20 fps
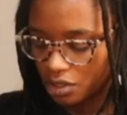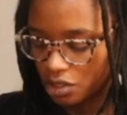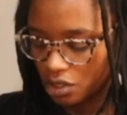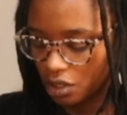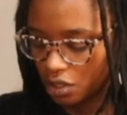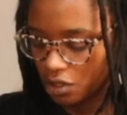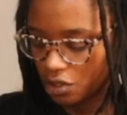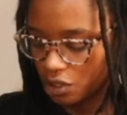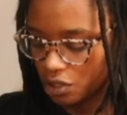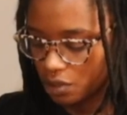So
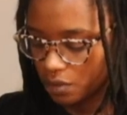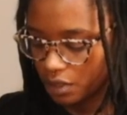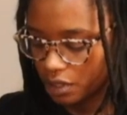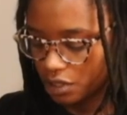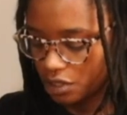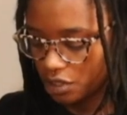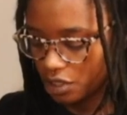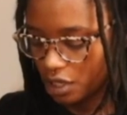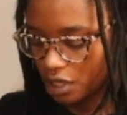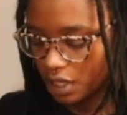you just want to
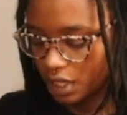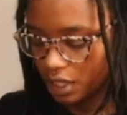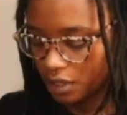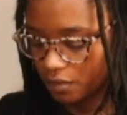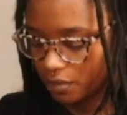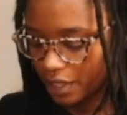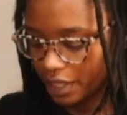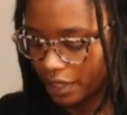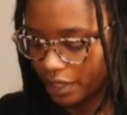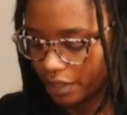stir that
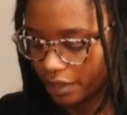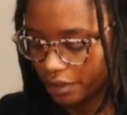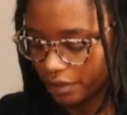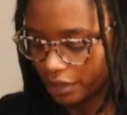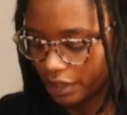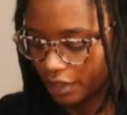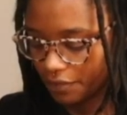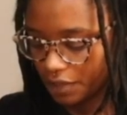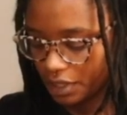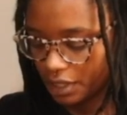
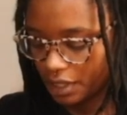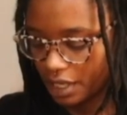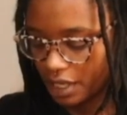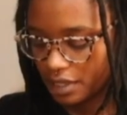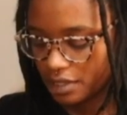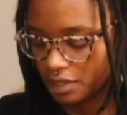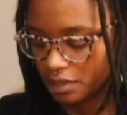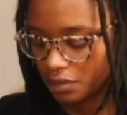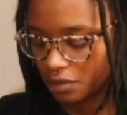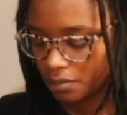around, give it a
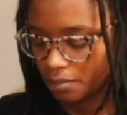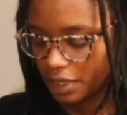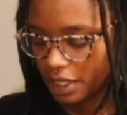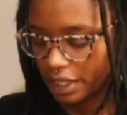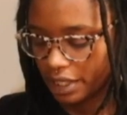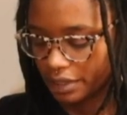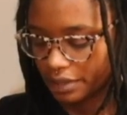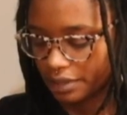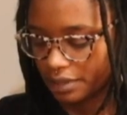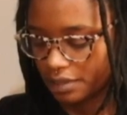nice little
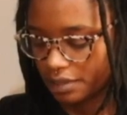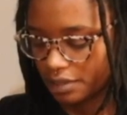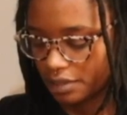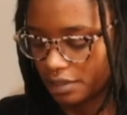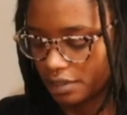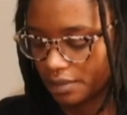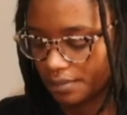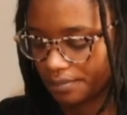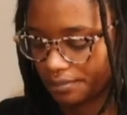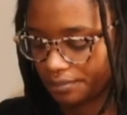
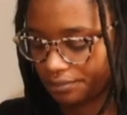mix,